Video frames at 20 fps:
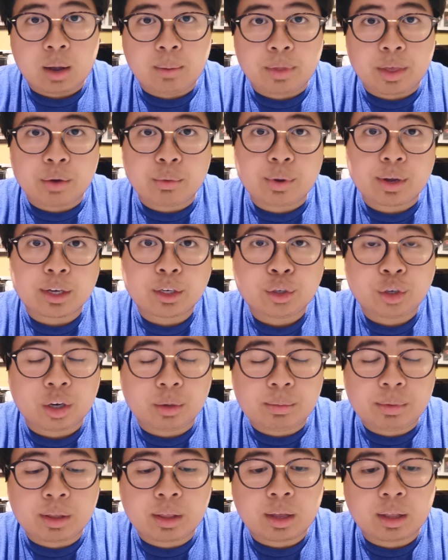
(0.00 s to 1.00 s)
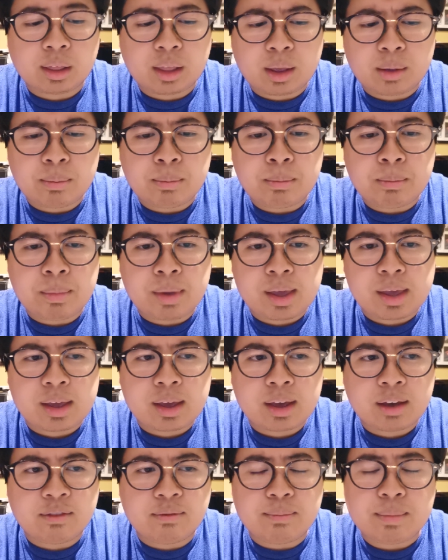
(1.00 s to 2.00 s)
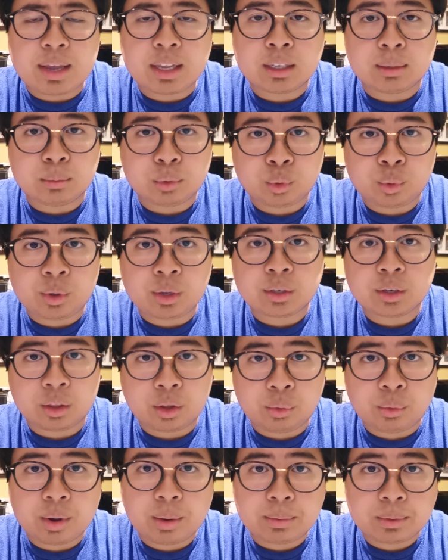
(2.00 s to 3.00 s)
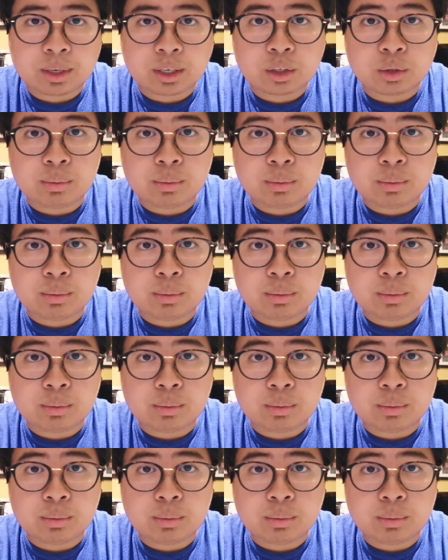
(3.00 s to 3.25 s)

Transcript: They reassured me that they may have made some tweaks on the website